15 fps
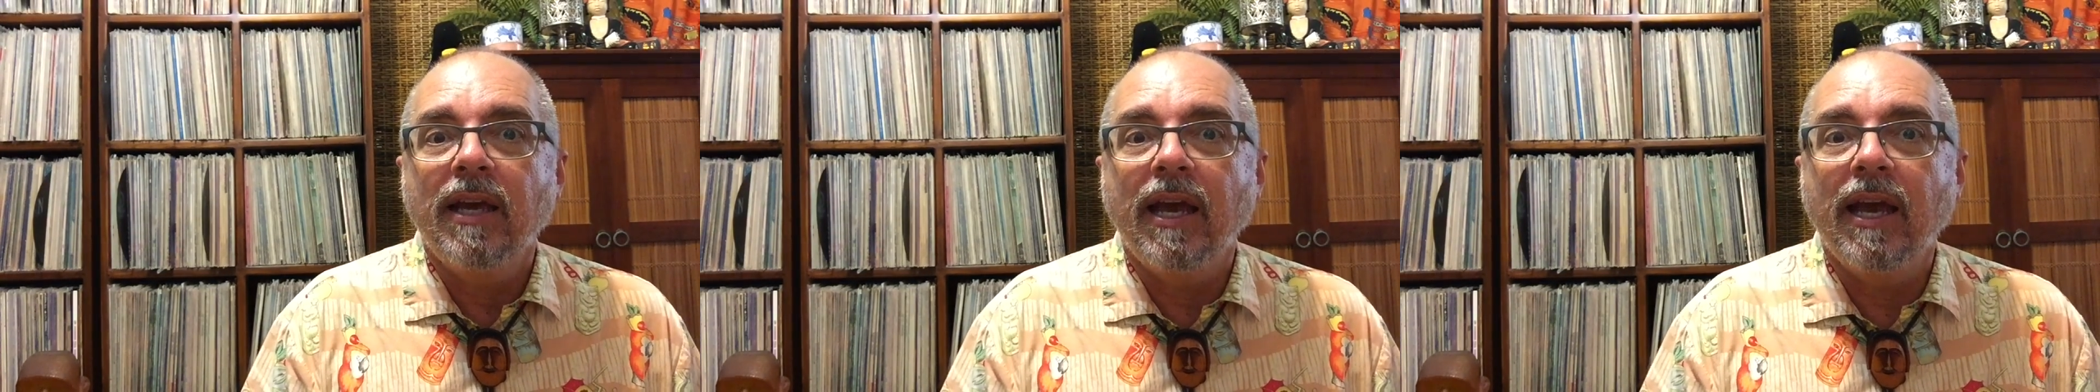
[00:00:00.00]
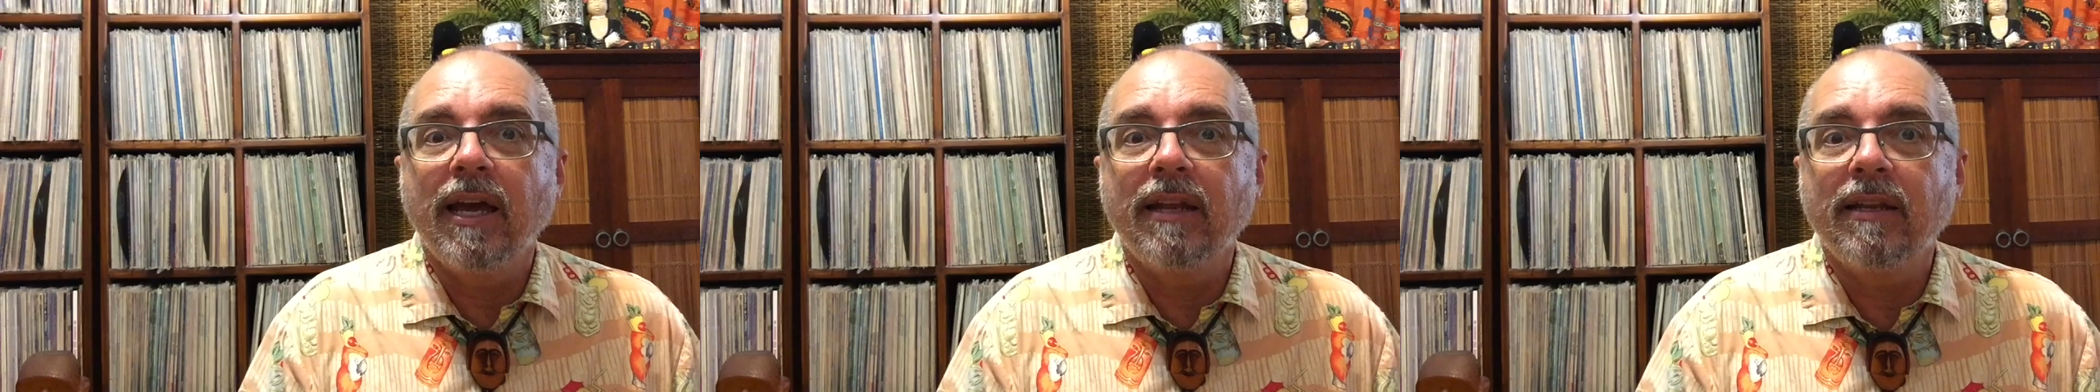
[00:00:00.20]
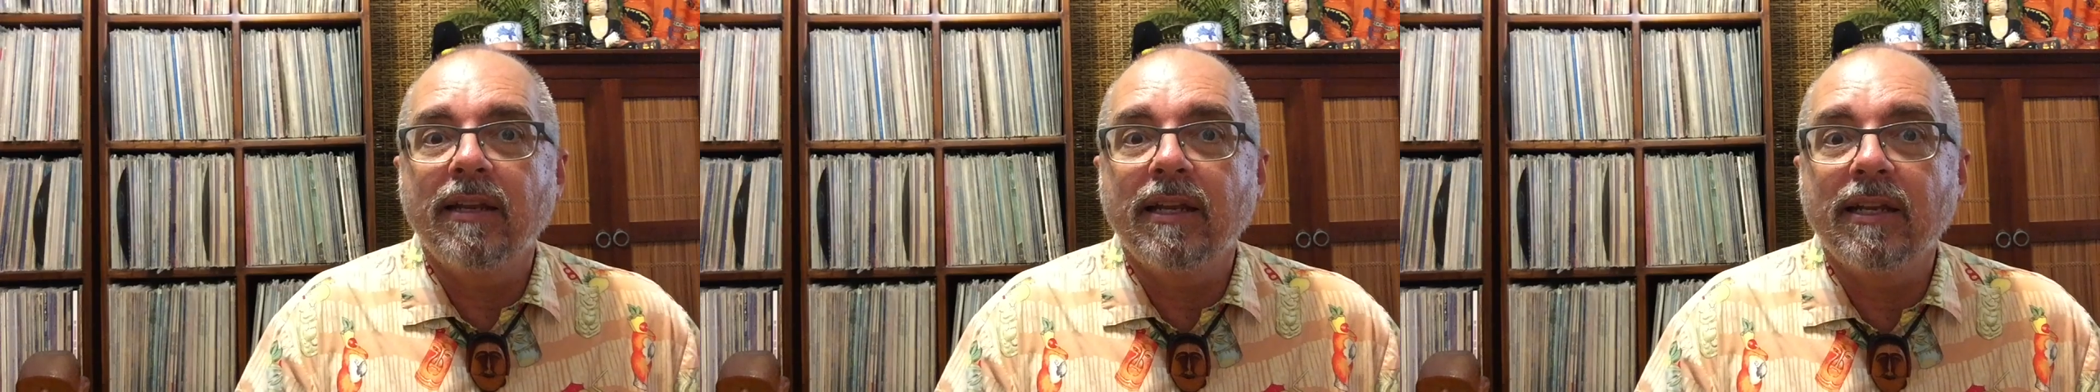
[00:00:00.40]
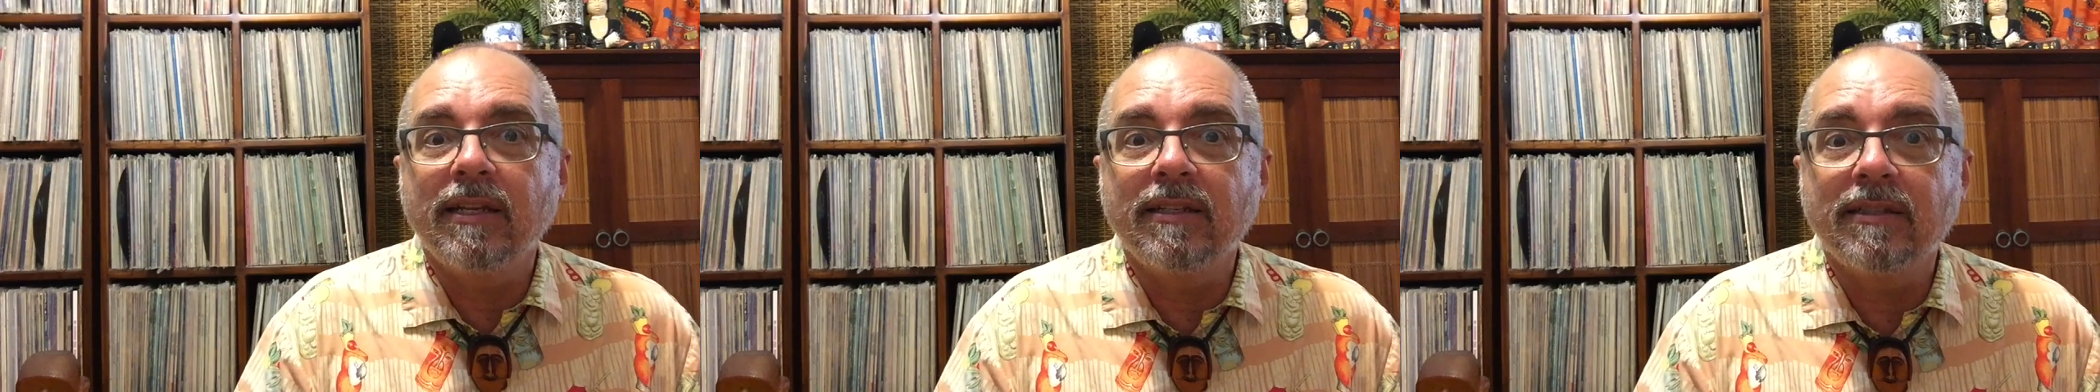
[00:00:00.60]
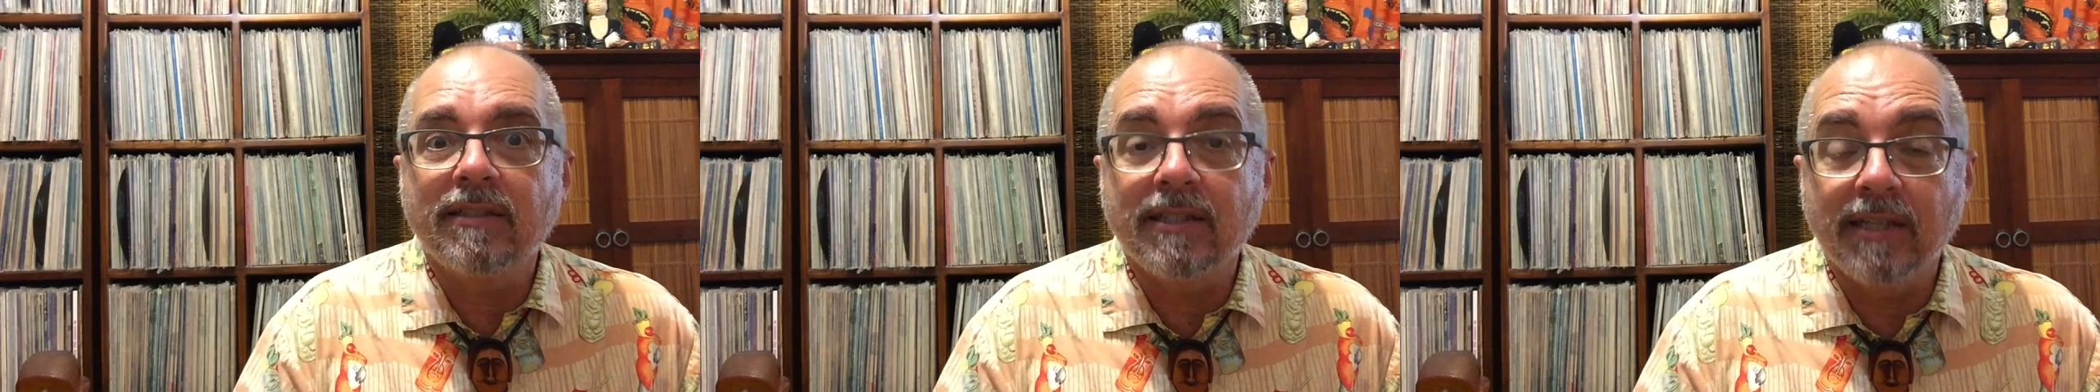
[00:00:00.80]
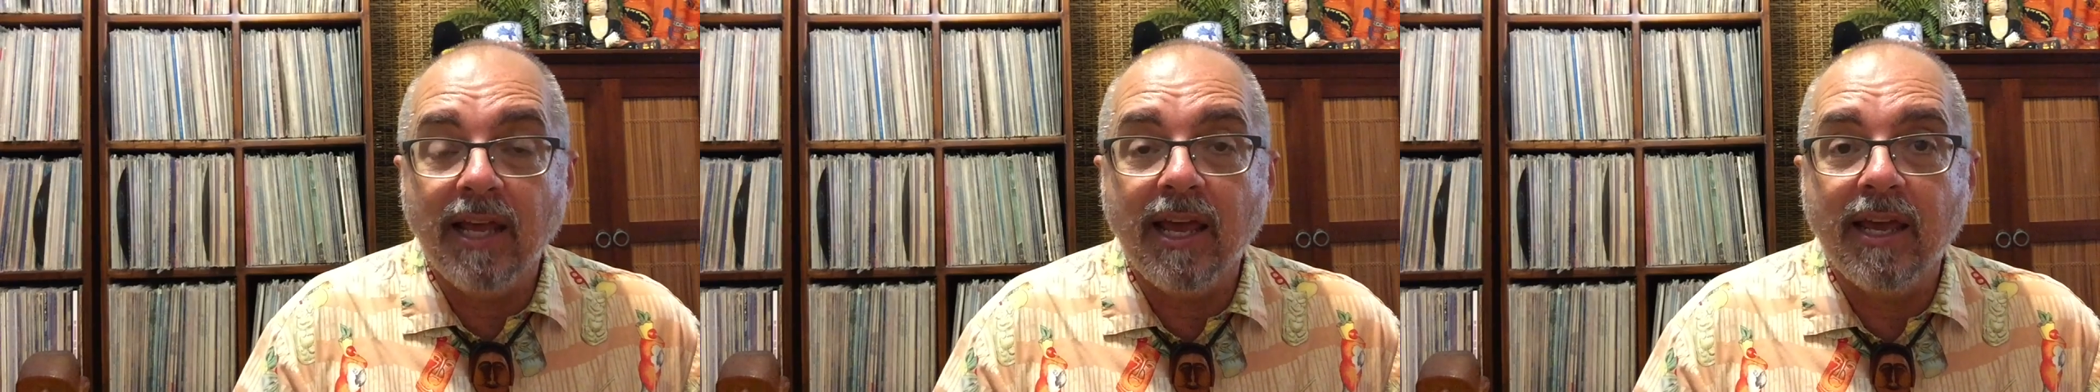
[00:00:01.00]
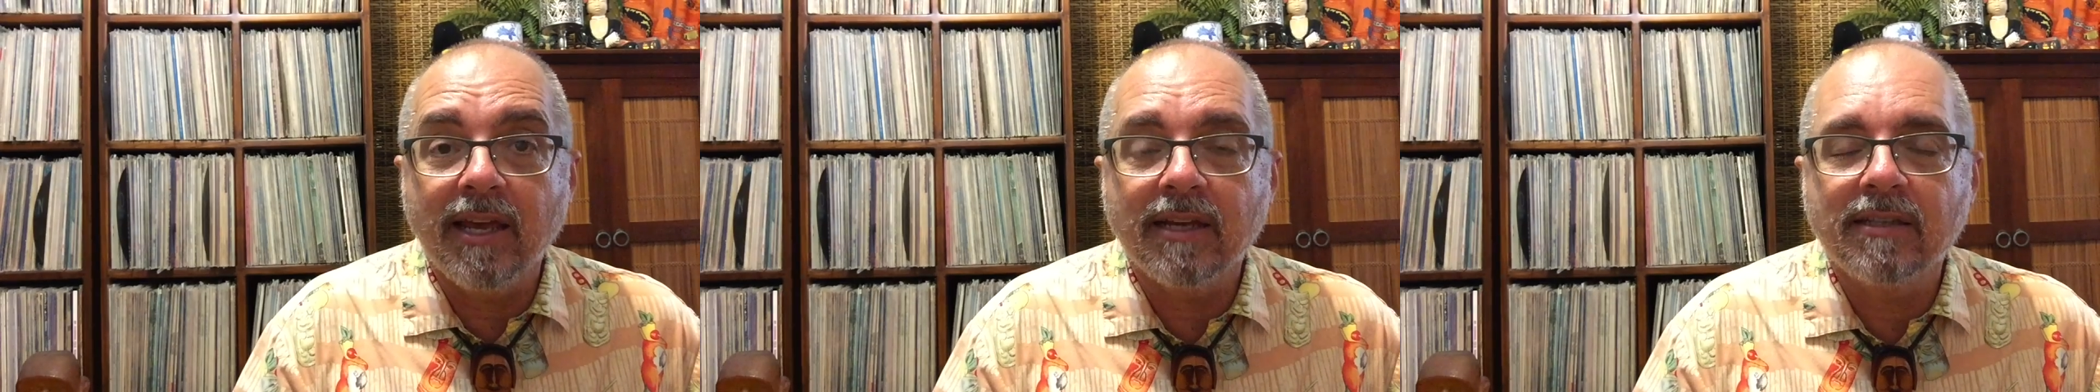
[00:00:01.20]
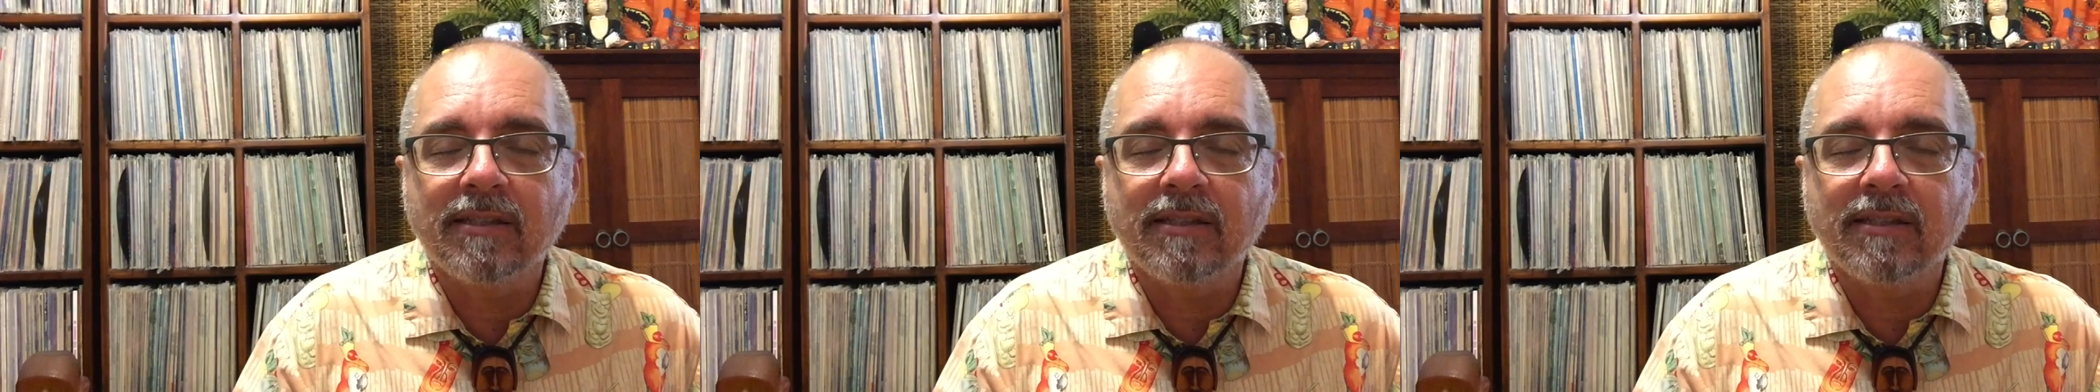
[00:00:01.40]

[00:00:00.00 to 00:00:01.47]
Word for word: and today